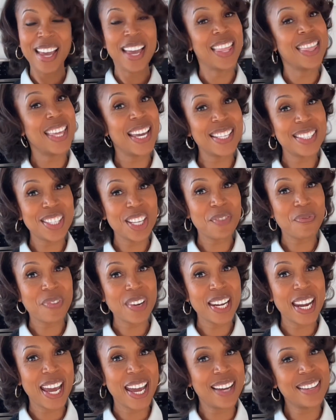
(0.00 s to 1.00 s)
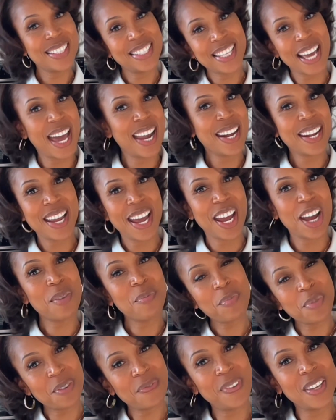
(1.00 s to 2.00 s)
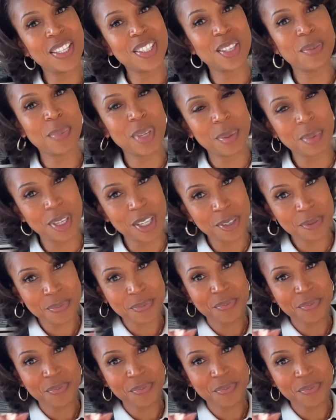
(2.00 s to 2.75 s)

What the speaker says: That's it for now. Signing out, Professor BB.